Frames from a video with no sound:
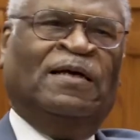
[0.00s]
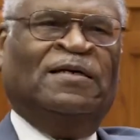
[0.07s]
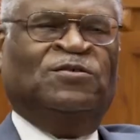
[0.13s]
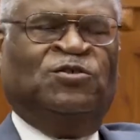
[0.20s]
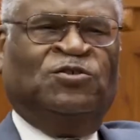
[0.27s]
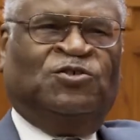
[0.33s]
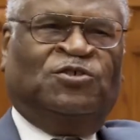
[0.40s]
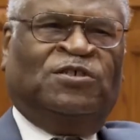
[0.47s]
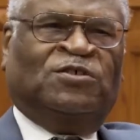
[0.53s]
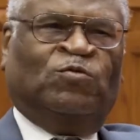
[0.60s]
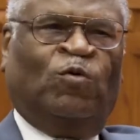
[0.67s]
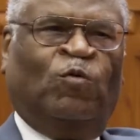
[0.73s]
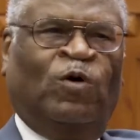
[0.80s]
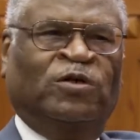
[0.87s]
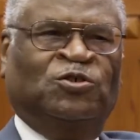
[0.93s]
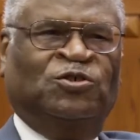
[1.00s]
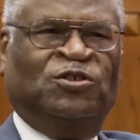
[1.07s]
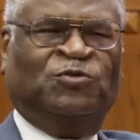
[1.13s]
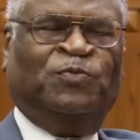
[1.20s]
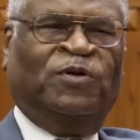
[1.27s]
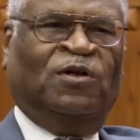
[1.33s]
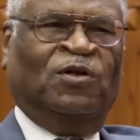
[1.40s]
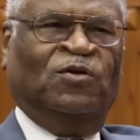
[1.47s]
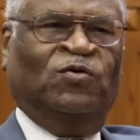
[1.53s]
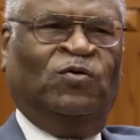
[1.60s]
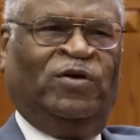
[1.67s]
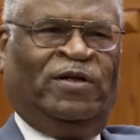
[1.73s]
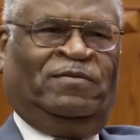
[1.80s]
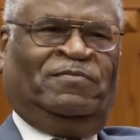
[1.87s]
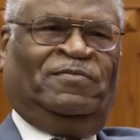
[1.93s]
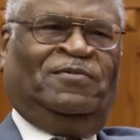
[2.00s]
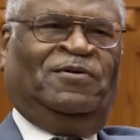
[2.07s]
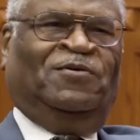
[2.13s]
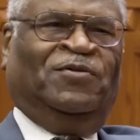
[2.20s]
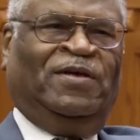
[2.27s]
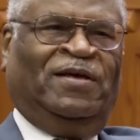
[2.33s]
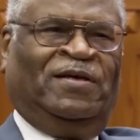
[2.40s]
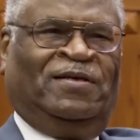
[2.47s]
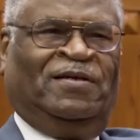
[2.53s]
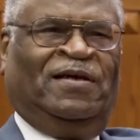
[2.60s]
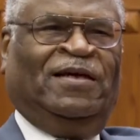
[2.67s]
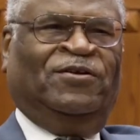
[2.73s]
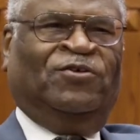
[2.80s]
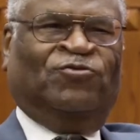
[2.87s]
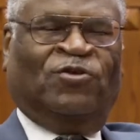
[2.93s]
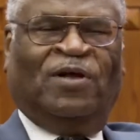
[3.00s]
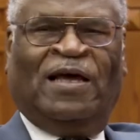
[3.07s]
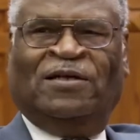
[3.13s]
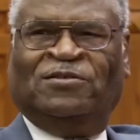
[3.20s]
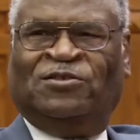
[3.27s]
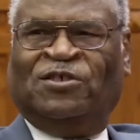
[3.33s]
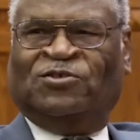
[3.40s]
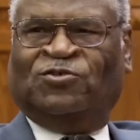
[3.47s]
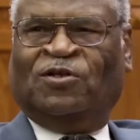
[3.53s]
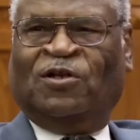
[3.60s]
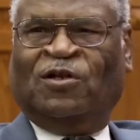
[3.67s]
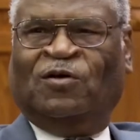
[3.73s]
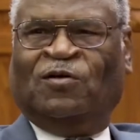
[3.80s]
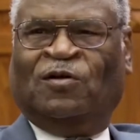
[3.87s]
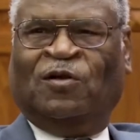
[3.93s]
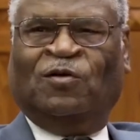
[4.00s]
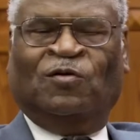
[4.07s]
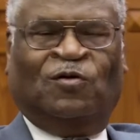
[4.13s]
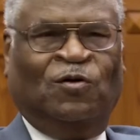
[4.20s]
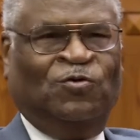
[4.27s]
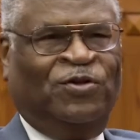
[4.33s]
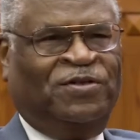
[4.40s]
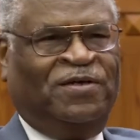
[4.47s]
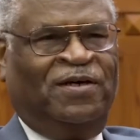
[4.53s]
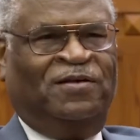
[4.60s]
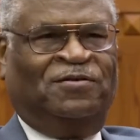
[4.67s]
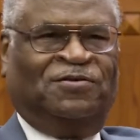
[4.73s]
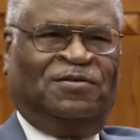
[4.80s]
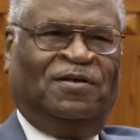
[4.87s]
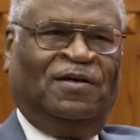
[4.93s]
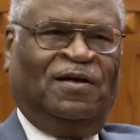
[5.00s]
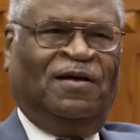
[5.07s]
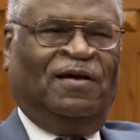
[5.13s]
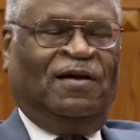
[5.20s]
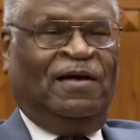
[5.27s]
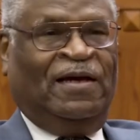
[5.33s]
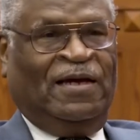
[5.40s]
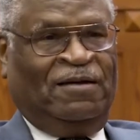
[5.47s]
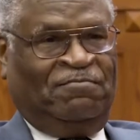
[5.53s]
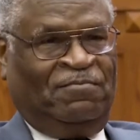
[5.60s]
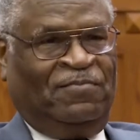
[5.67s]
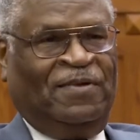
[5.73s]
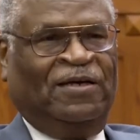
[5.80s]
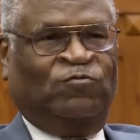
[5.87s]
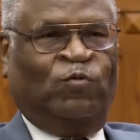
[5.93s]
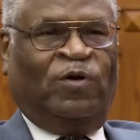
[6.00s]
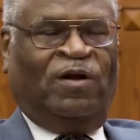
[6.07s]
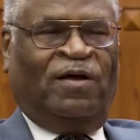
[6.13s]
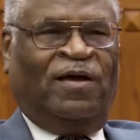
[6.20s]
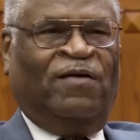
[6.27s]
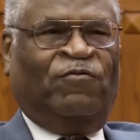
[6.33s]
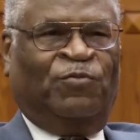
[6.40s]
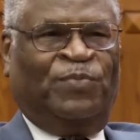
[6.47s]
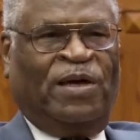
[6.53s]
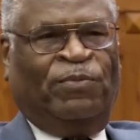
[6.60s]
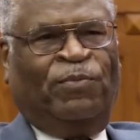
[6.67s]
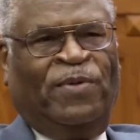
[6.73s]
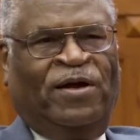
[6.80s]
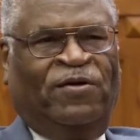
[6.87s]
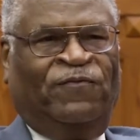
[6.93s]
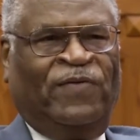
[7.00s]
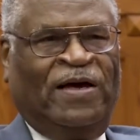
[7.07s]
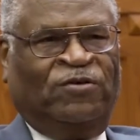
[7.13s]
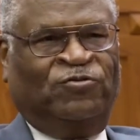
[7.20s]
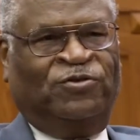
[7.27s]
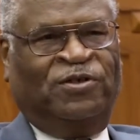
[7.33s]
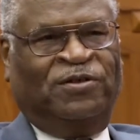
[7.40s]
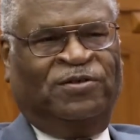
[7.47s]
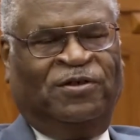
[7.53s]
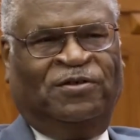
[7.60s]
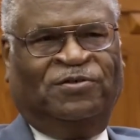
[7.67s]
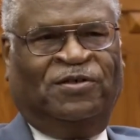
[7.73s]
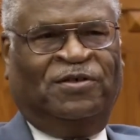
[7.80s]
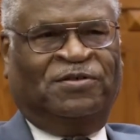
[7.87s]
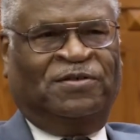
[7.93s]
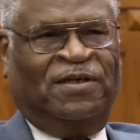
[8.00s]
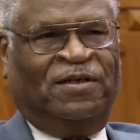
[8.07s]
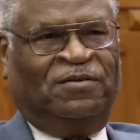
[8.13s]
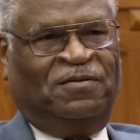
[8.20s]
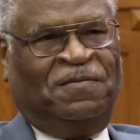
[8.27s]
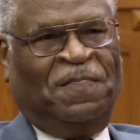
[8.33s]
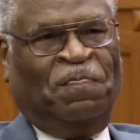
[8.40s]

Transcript: So he suggested, well, why don't you just put glue on it, on the end, and just glue the tails. And that's what every paper manufacturer does now.